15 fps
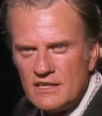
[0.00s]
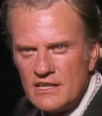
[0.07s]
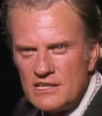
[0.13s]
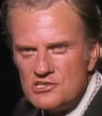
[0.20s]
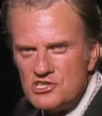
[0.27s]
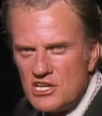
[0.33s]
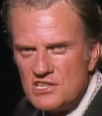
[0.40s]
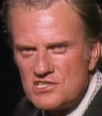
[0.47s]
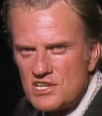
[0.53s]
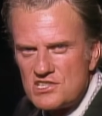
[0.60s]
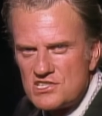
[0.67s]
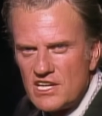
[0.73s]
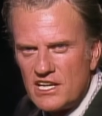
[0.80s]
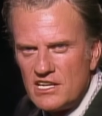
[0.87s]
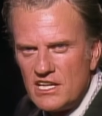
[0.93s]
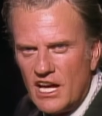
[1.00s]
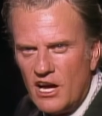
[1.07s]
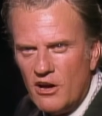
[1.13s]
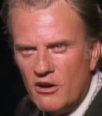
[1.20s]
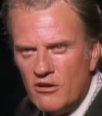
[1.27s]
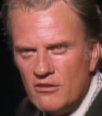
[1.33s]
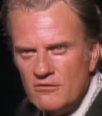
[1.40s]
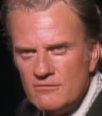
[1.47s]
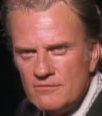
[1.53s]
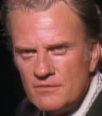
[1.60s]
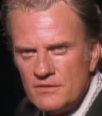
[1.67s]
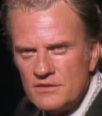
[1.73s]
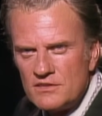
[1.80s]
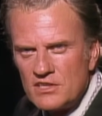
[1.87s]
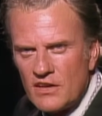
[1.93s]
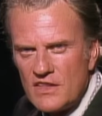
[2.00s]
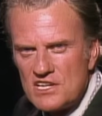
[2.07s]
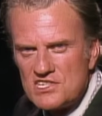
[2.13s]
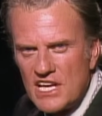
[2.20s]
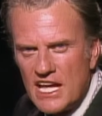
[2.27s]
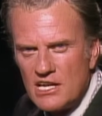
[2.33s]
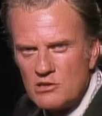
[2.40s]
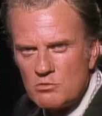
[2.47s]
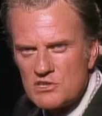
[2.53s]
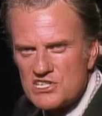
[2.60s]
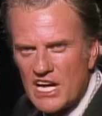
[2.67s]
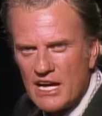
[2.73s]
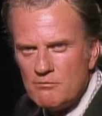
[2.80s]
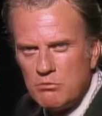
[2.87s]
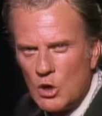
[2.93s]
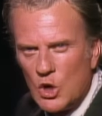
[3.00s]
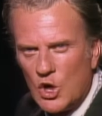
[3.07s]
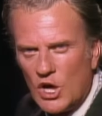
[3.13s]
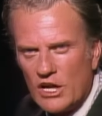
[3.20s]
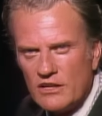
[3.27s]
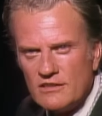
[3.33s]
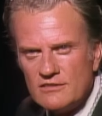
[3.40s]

And Jesus said, no, to this end was I born.